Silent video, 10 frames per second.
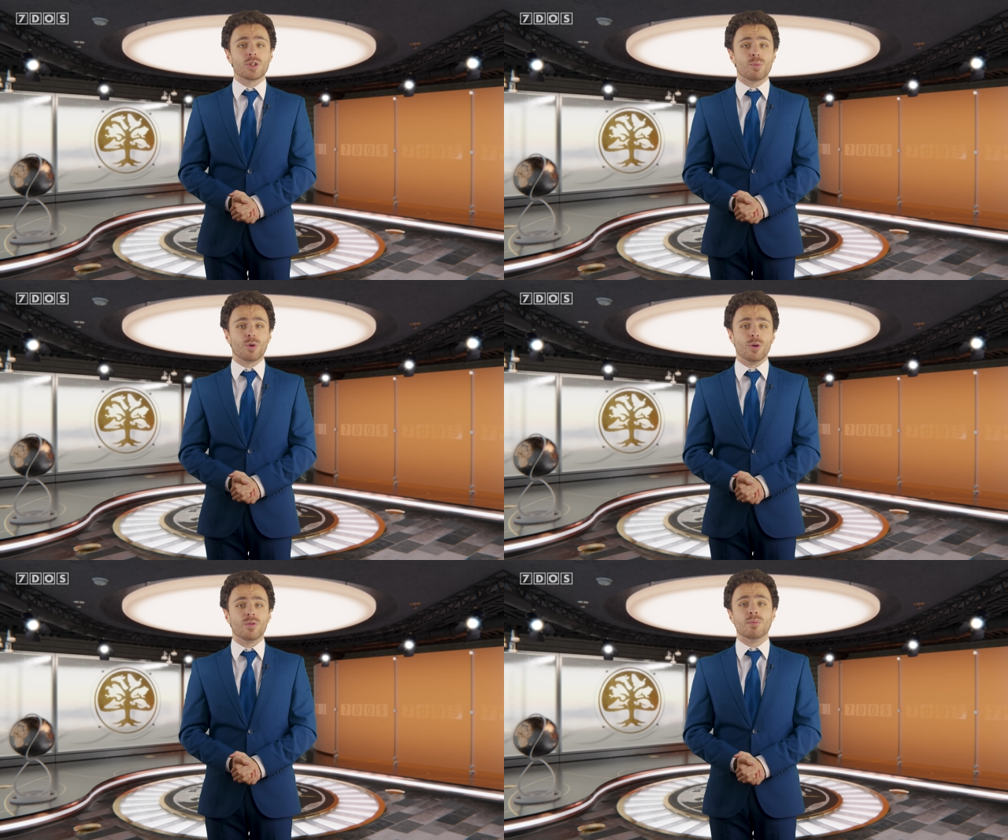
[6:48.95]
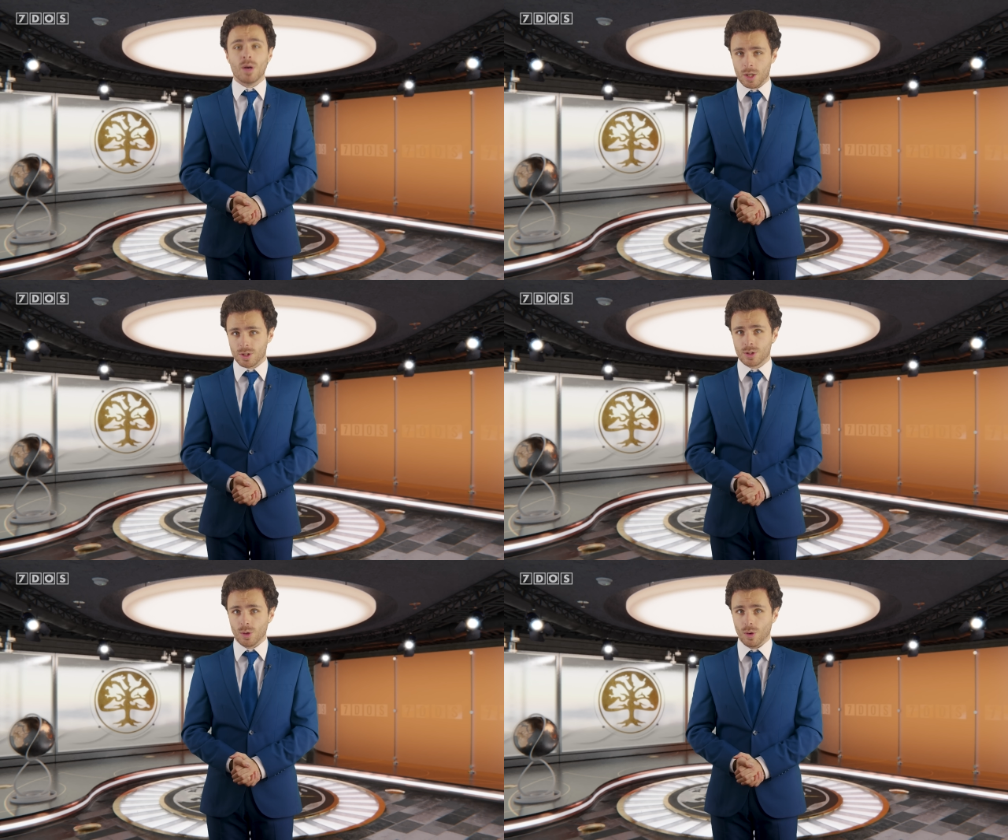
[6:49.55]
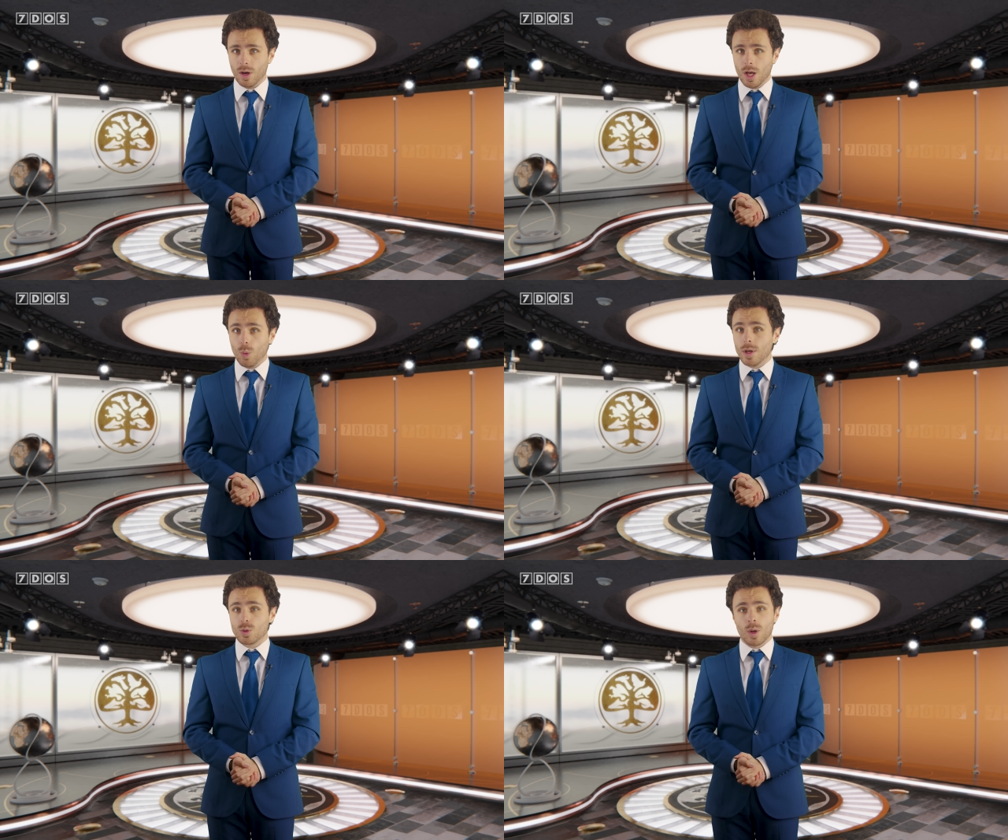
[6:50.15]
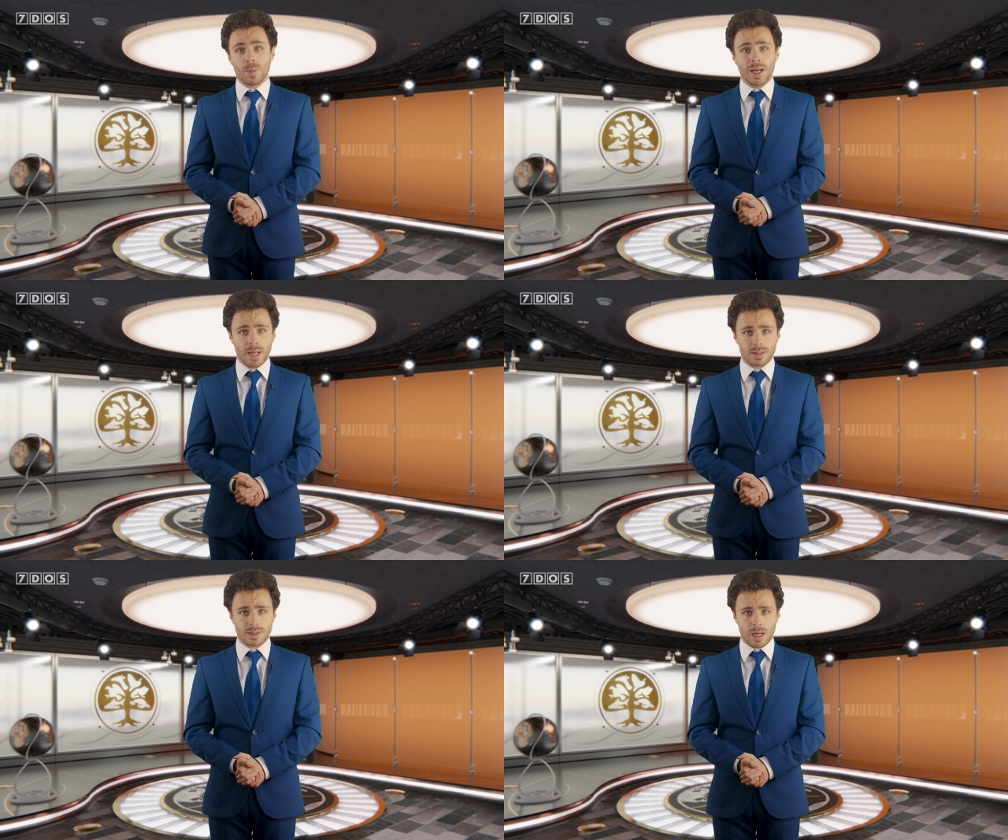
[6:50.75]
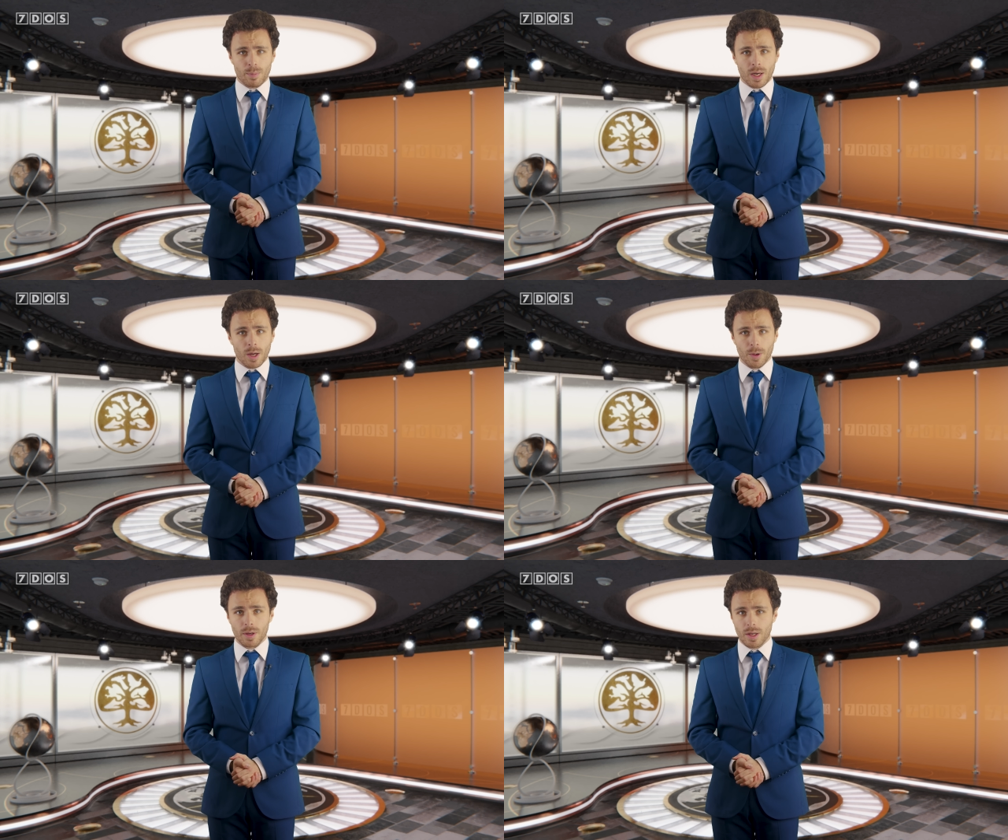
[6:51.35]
improved merch store, which will be linked down below.